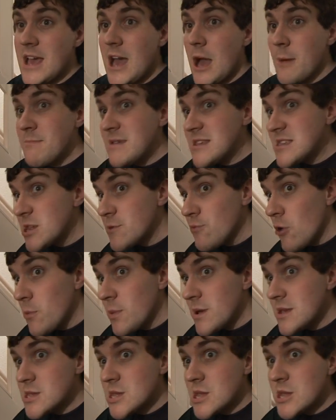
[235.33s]
And Mr
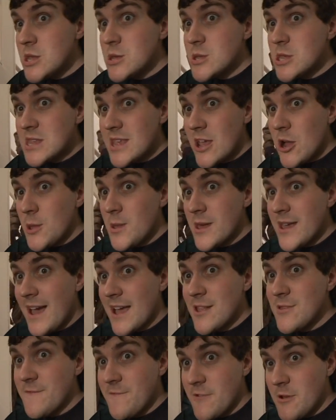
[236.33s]
Roberts, can you stick on the
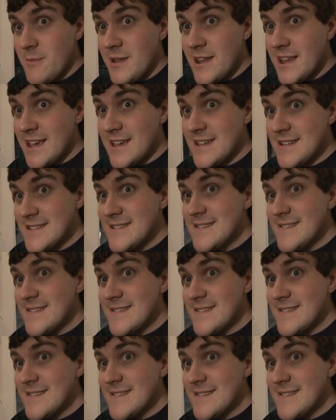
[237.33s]
kettle for a minute?